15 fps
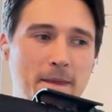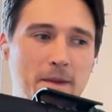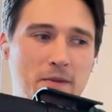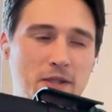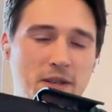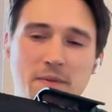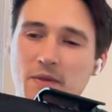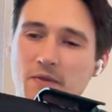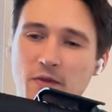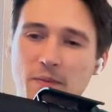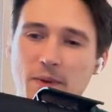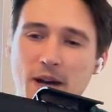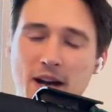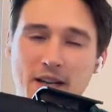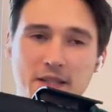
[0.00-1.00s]
Or someone from
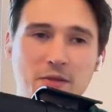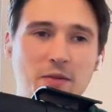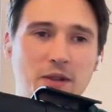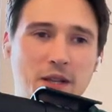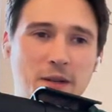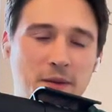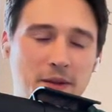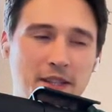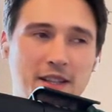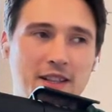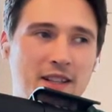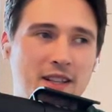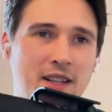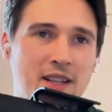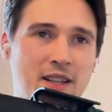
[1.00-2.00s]
the high school can read it.
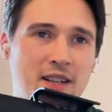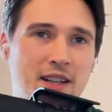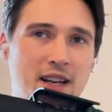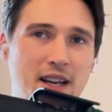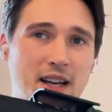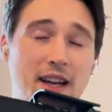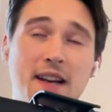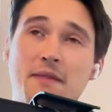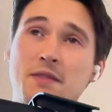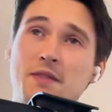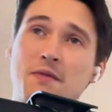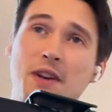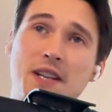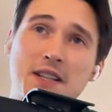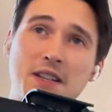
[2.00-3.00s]
And I was
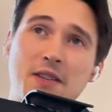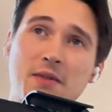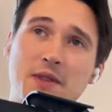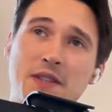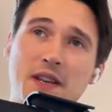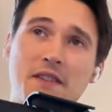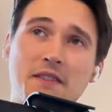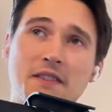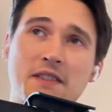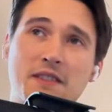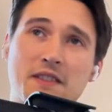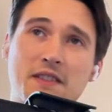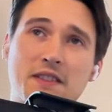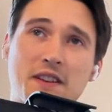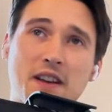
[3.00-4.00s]
writing those
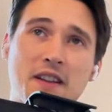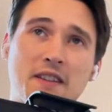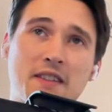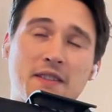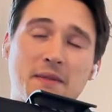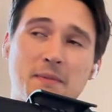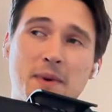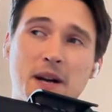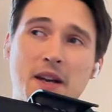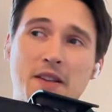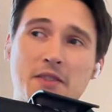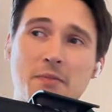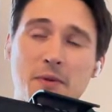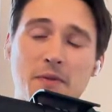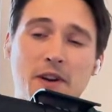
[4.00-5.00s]
sentences, and my
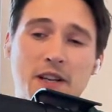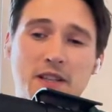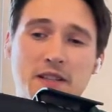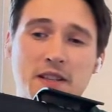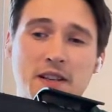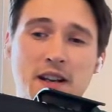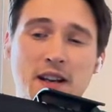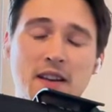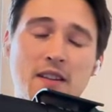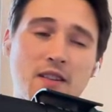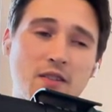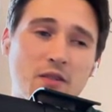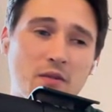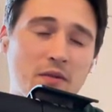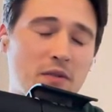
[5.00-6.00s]
supervisor said, "Hey,
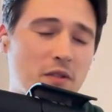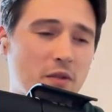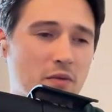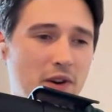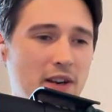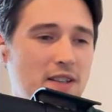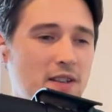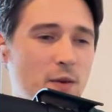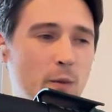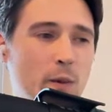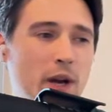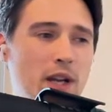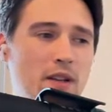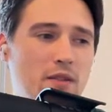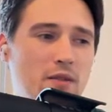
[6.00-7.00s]
you're you're writing
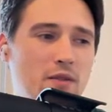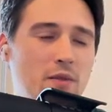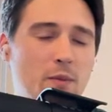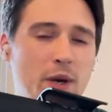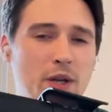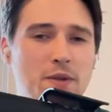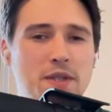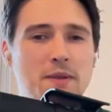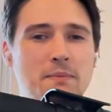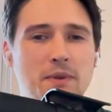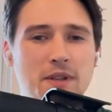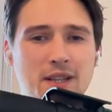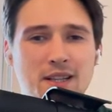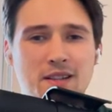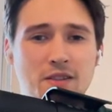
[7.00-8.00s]
way way too
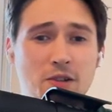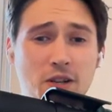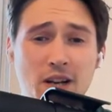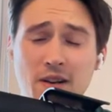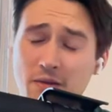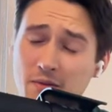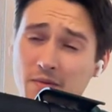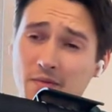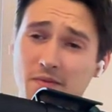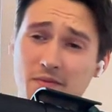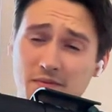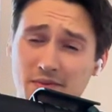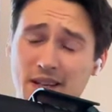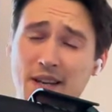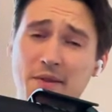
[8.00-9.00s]
simple English. Can you
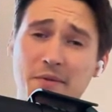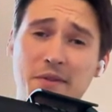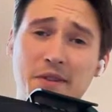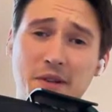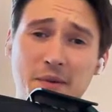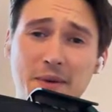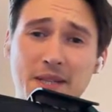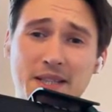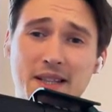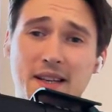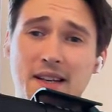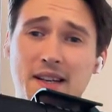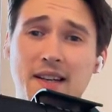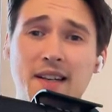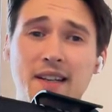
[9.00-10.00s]
can you increase
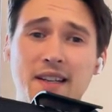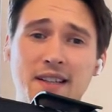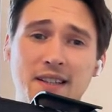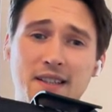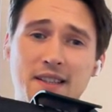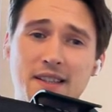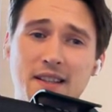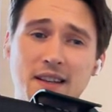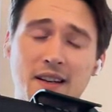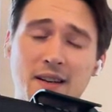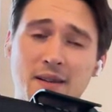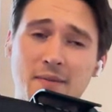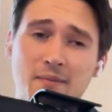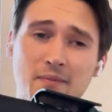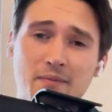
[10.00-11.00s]
the
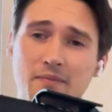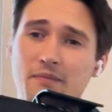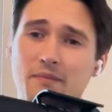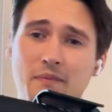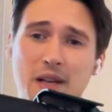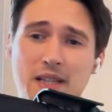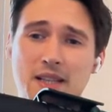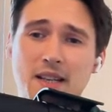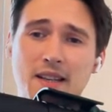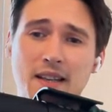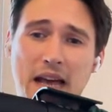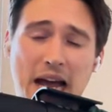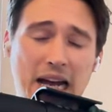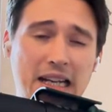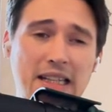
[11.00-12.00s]
the basically
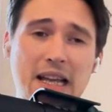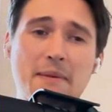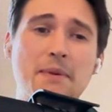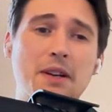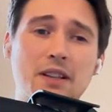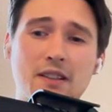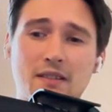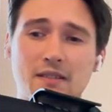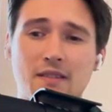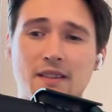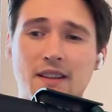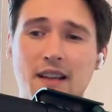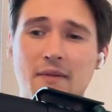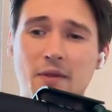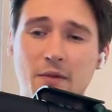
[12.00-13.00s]
the academic
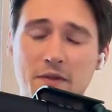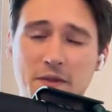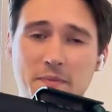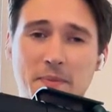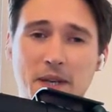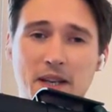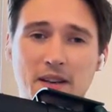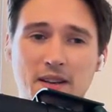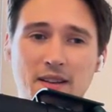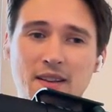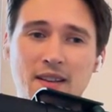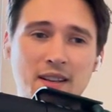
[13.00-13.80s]
level of speaking.